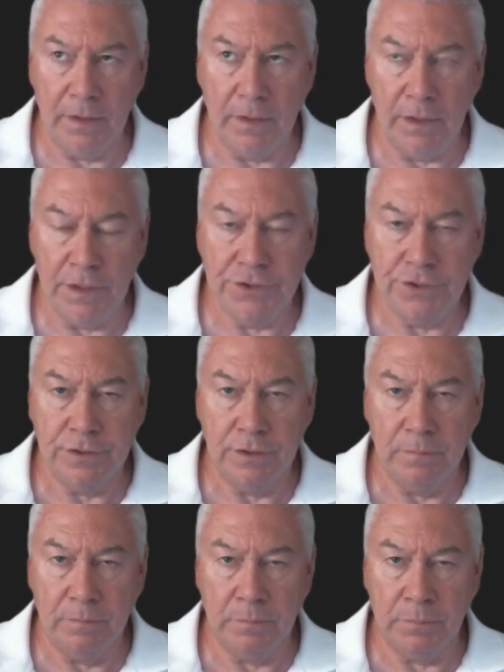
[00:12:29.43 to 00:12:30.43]
each
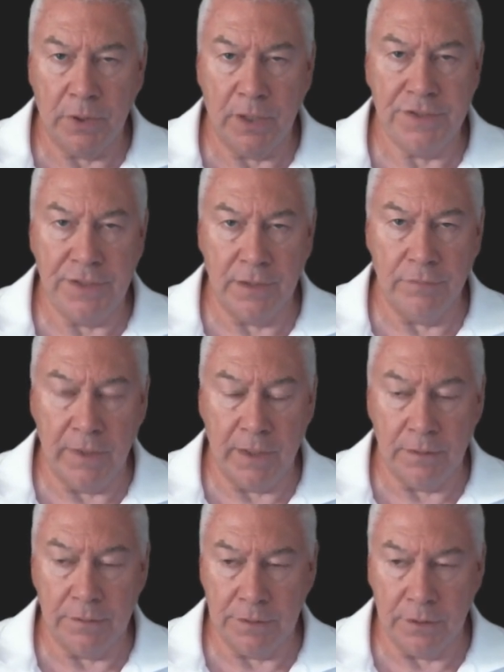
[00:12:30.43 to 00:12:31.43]
pricing
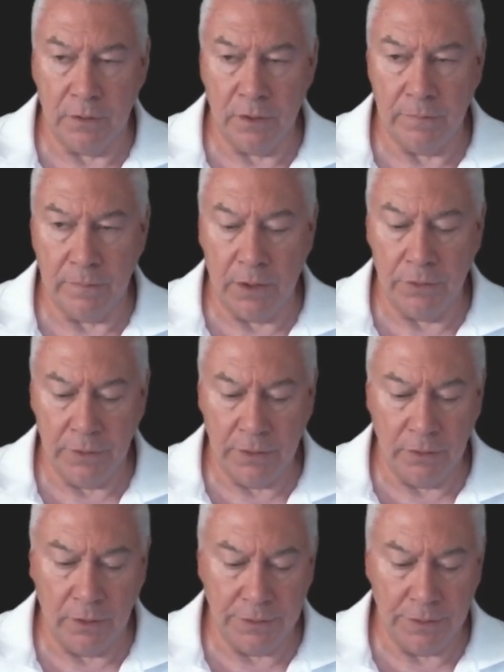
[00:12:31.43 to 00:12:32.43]
event. So I've only
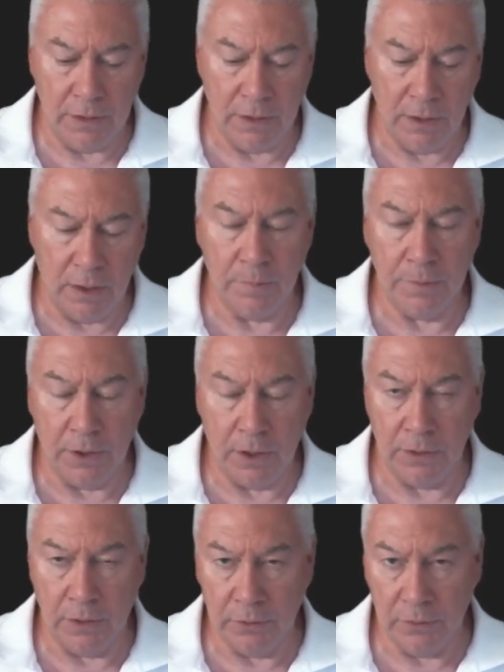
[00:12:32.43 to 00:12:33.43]
got the open, high,
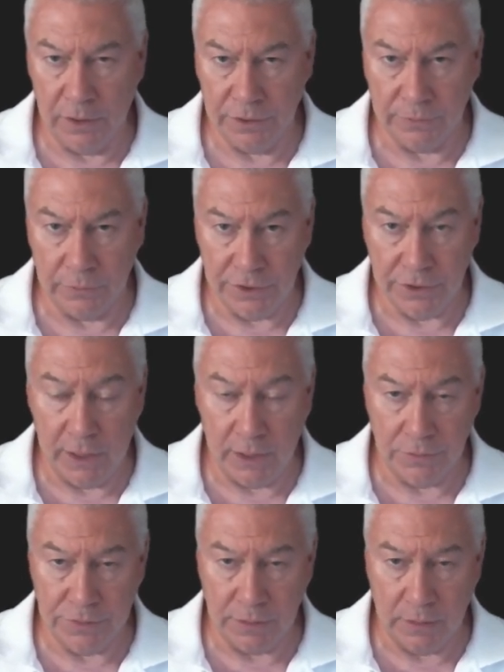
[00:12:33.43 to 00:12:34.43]
low, close for each
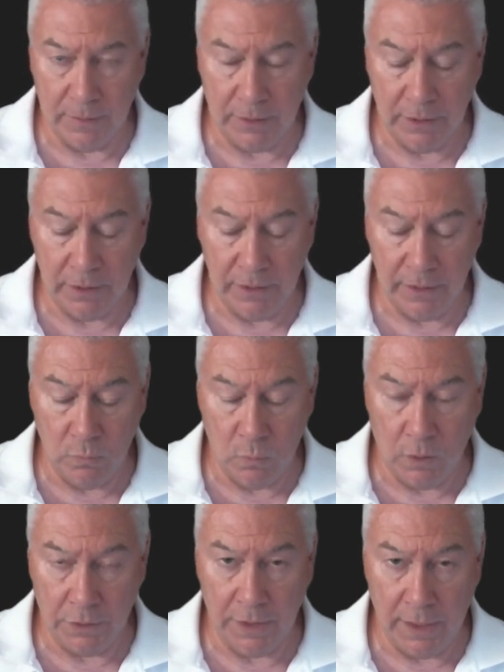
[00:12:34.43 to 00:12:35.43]
candle, so I'm only going to get
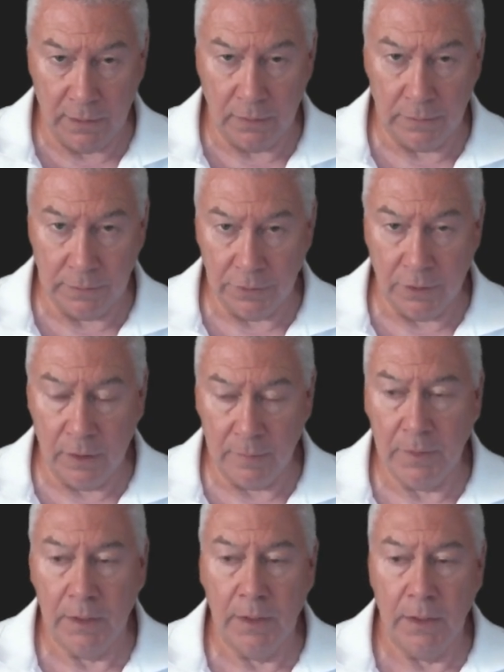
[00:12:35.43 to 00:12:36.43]
one candle at a time.
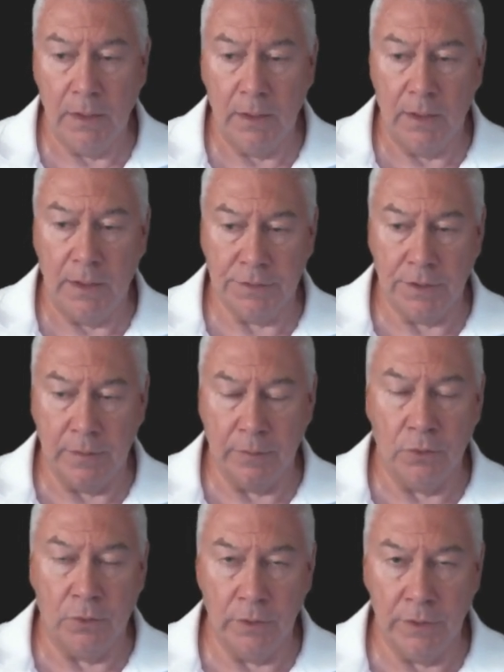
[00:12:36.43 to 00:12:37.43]
It's going to
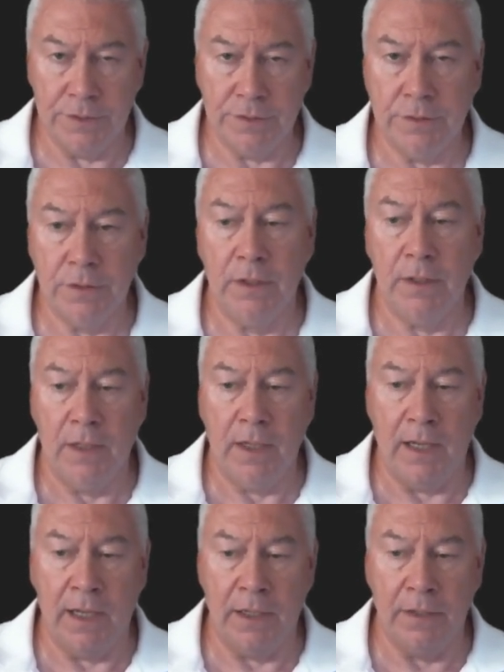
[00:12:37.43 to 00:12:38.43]
call this,
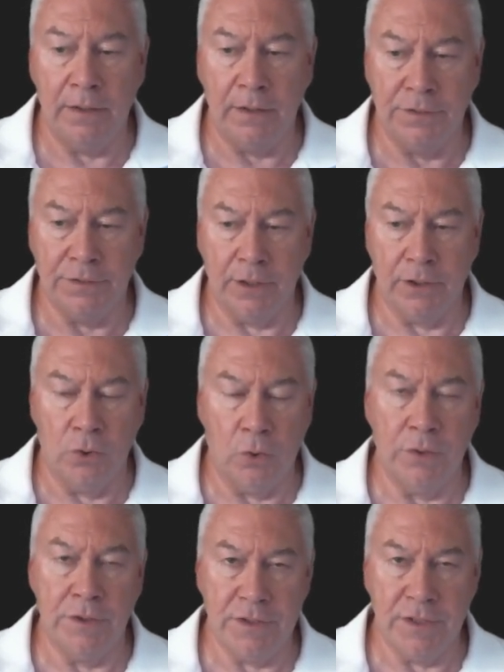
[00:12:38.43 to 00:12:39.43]
and it's going to call
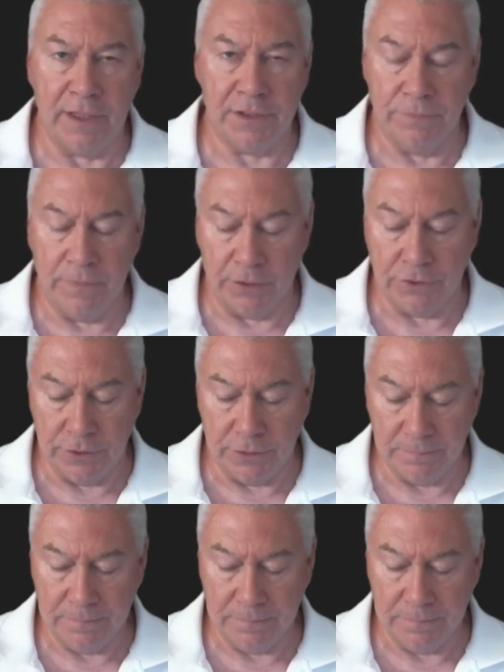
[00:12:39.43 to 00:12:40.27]
this next function.